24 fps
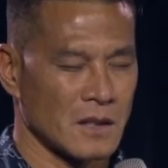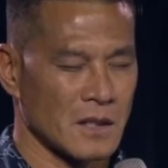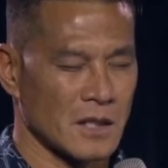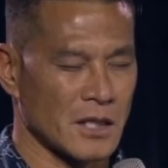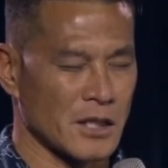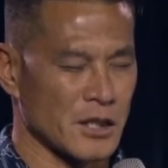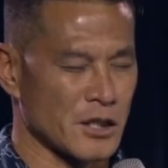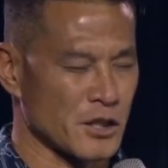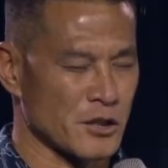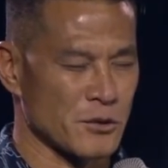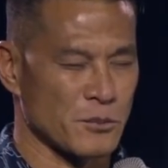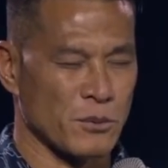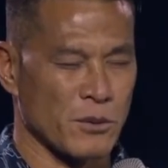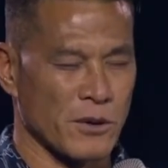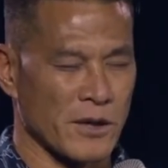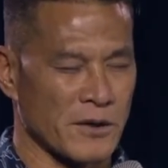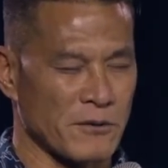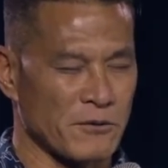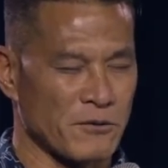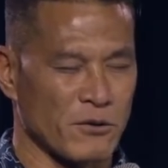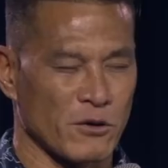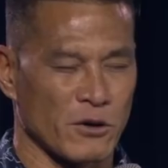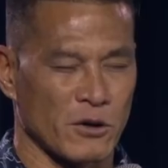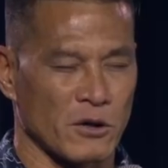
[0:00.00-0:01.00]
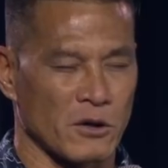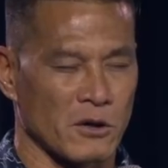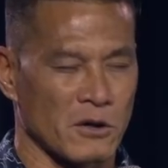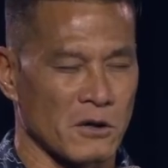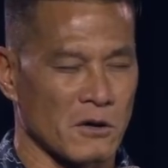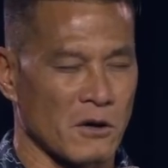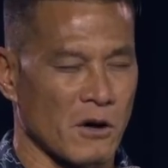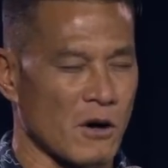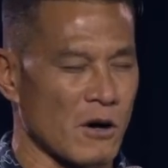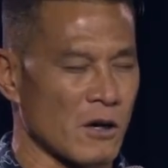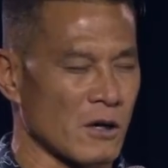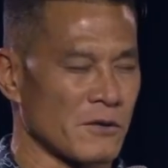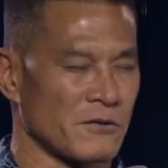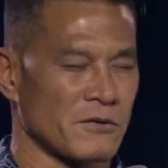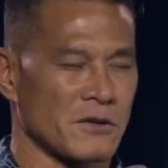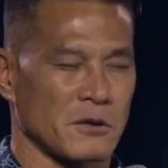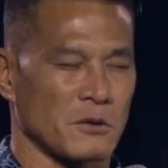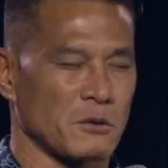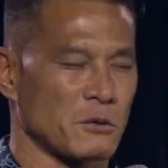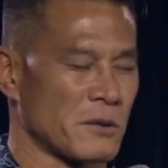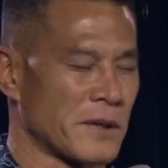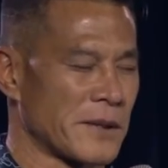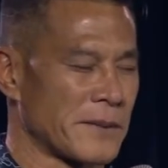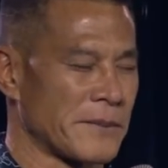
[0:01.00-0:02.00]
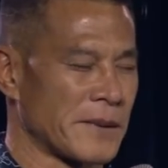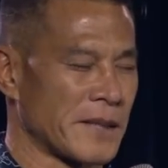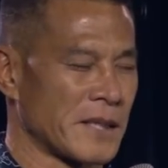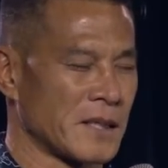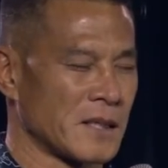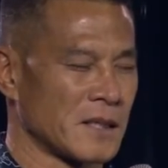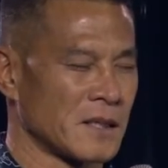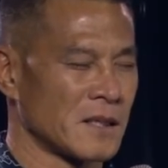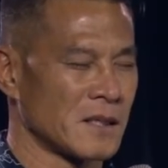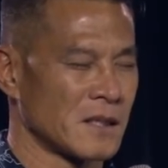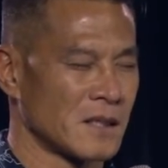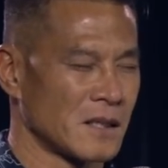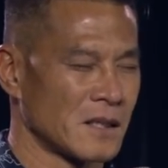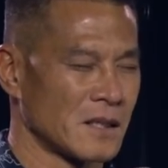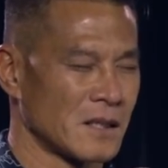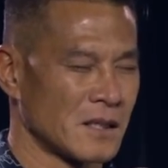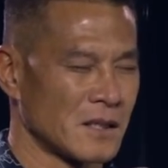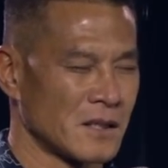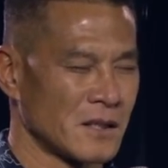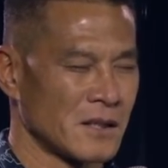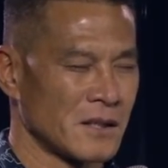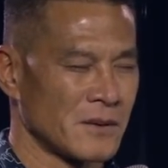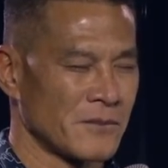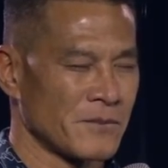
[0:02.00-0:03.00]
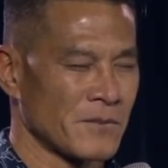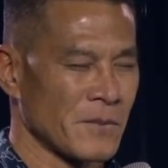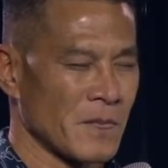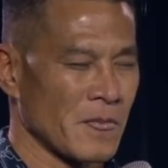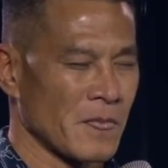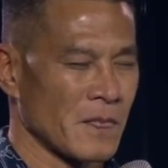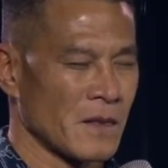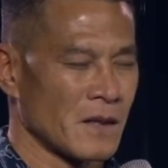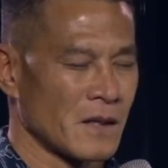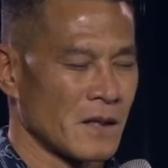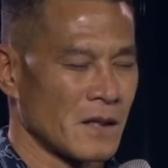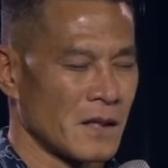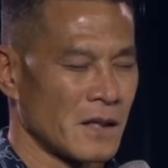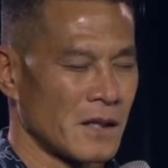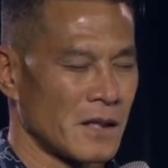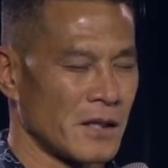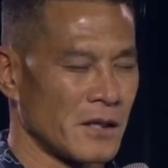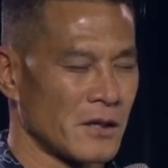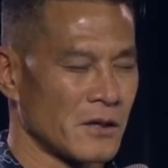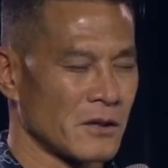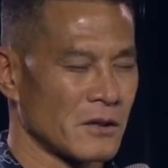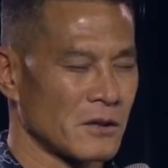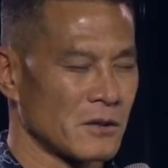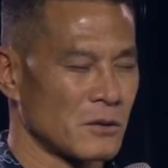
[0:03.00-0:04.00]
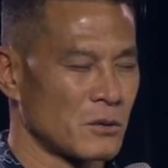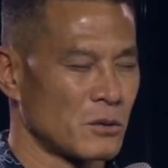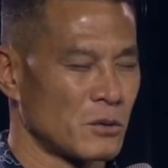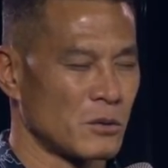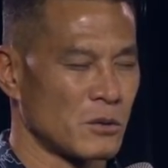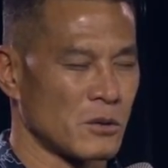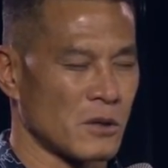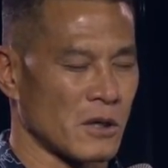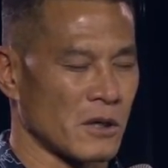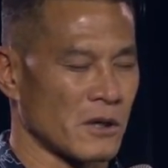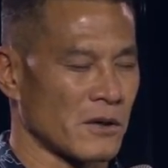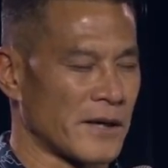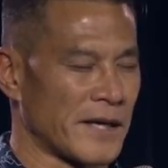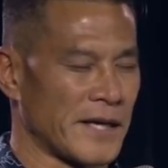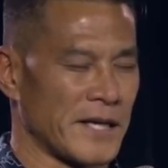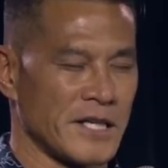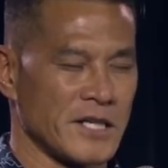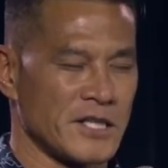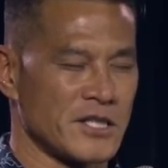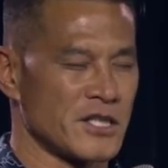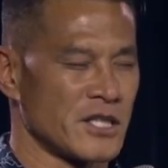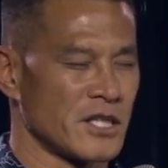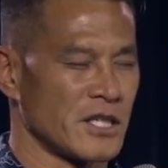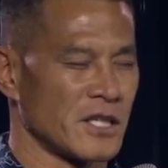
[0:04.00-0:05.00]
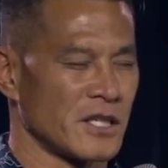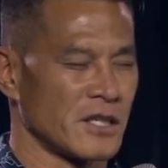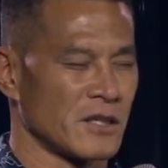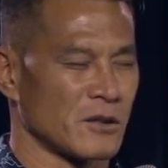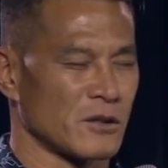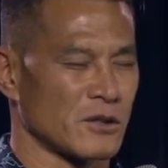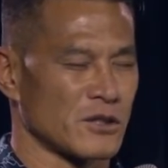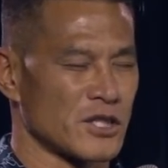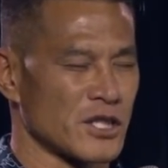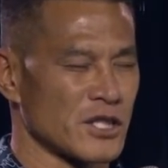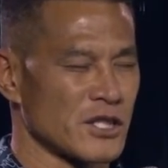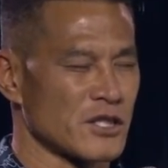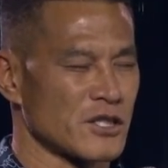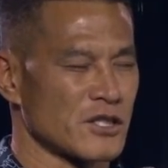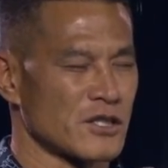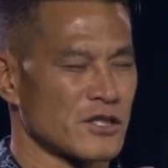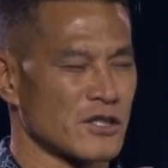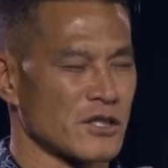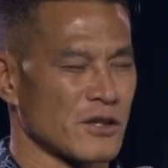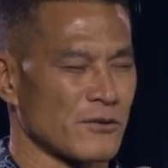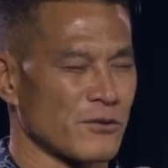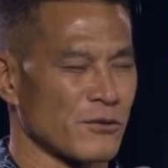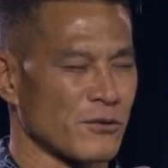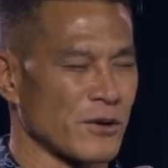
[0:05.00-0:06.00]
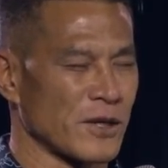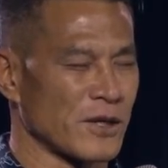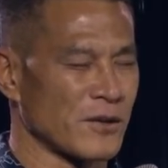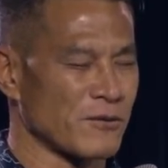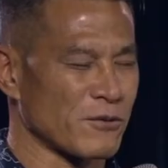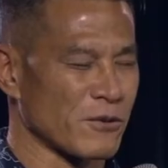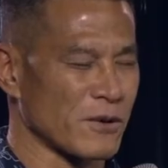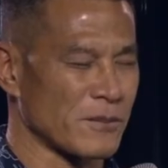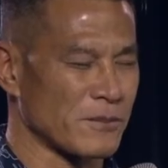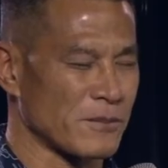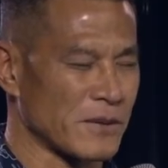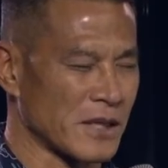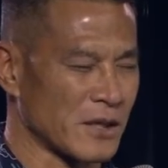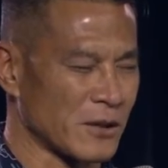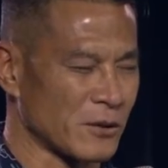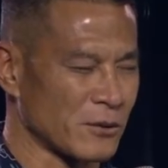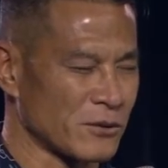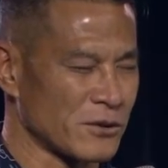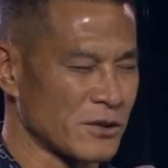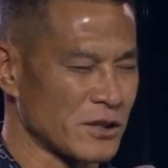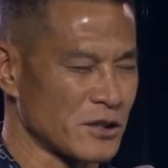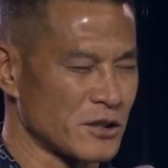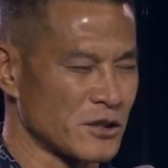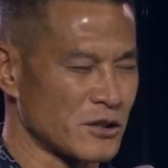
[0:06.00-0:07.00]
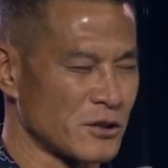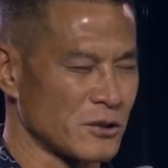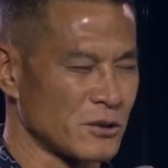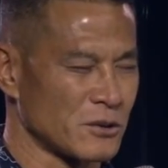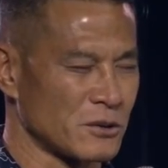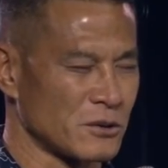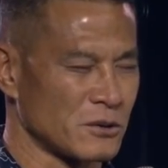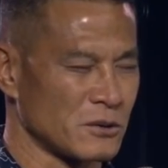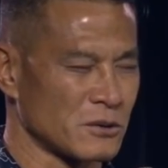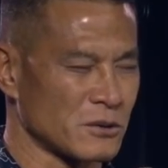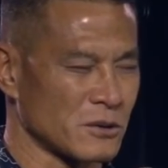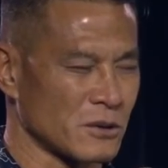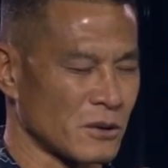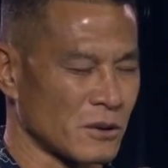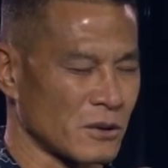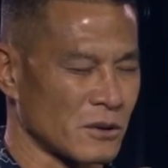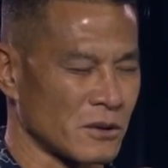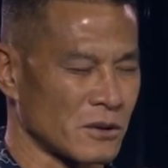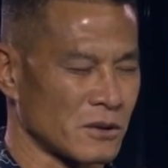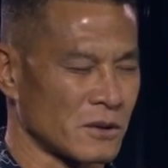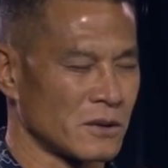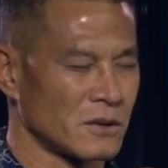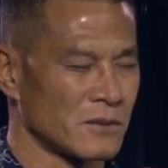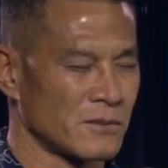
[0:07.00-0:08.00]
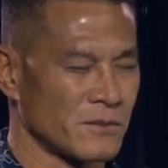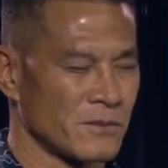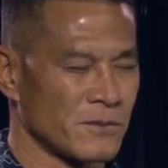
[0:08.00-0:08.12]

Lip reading: And I just pray for all of the women here who are aging or just suffering from health issues, Lord.